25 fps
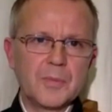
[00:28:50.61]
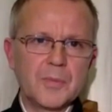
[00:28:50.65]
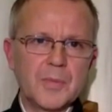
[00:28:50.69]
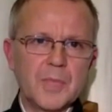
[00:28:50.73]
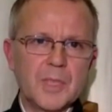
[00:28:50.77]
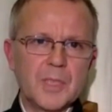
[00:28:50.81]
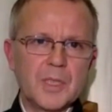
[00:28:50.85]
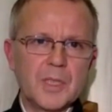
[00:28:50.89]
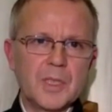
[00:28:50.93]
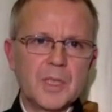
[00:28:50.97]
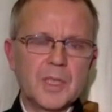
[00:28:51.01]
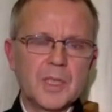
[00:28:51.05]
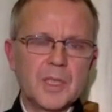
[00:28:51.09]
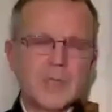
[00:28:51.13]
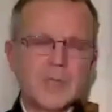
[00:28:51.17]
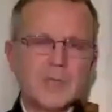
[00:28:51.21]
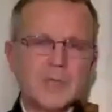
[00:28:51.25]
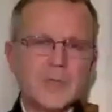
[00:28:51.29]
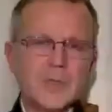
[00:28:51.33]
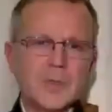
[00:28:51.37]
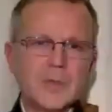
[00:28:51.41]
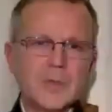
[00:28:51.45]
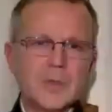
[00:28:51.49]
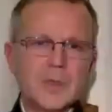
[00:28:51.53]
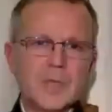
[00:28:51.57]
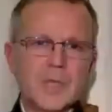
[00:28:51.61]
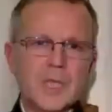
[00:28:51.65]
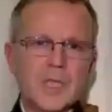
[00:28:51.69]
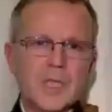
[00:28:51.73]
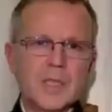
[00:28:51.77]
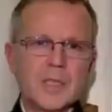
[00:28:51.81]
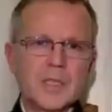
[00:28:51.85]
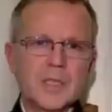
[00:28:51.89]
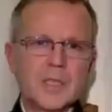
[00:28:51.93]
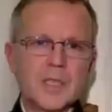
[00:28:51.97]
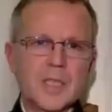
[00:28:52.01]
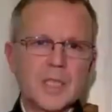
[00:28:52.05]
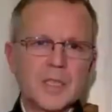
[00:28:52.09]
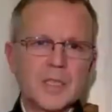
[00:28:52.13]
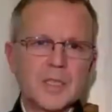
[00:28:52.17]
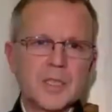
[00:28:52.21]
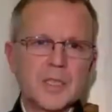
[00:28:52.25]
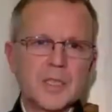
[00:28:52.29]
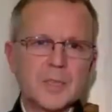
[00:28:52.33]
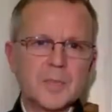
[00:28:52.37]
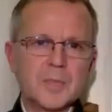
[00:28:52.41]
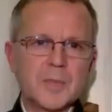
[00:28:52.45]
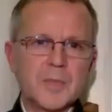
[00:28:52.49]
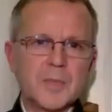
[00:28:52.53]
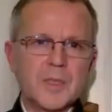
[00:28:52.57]
I, I know Dai Sansanam,
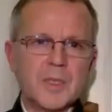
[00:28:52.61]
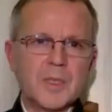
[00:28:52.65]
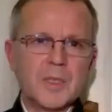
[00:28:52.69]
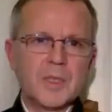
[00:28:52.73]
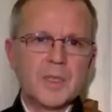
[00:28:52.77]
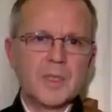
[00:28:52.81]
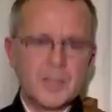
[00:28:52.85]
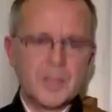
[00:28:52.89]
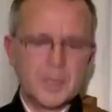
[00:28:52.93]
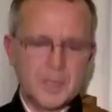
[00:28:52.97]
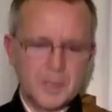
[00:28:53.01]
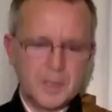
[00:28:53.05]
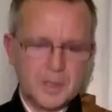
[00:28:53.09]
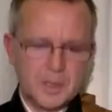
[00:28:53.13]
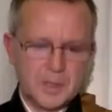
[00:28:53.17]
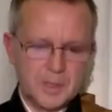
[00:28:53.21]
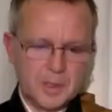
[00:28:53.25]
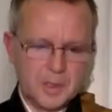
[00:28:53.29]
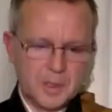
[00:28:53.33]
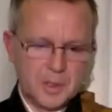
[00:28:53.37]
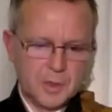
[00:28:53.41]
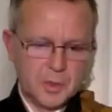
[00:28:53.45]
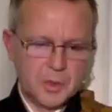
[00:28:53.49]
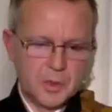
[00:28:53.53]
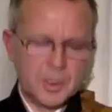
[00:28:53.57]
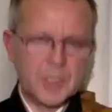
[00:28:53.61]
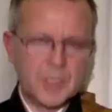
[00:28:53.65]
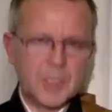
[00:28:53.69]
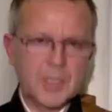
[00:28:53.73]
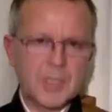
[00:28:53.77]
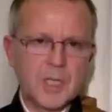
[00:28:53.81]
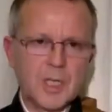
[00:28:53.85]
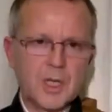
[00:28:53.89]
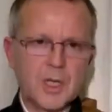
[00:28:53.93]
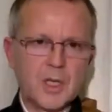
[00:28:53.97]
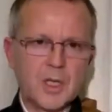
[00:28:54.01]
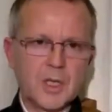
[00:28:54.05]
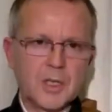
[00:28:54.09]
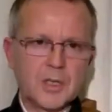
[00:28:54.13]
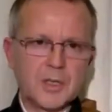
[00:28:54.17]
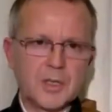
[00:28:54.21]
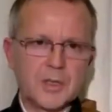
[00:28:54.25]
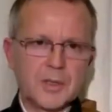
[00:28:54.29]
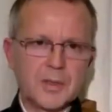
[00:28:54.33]
um, he, he used it a lot,